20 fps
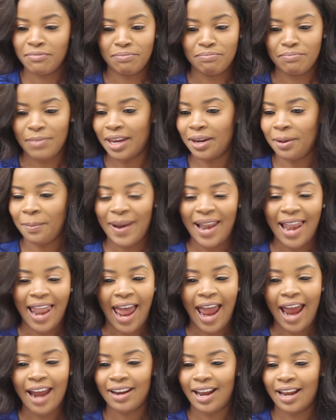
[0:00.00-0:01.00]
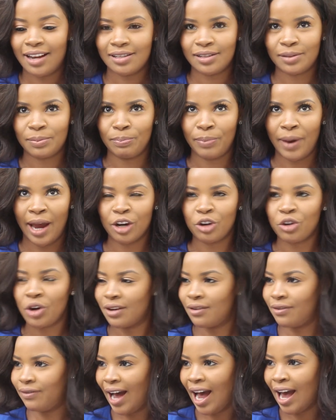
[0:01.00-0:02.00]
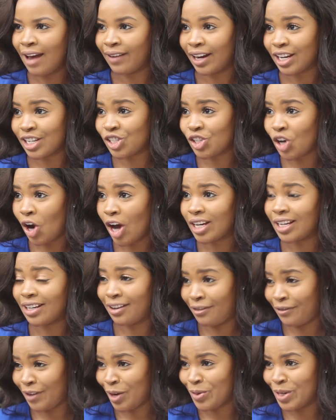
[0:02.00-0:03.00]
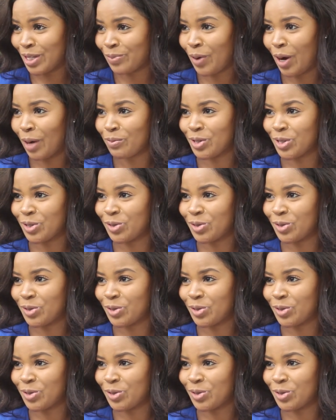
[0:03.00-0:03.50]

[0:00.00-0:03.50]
made a plan. And by grade five, I started at Fairways Primary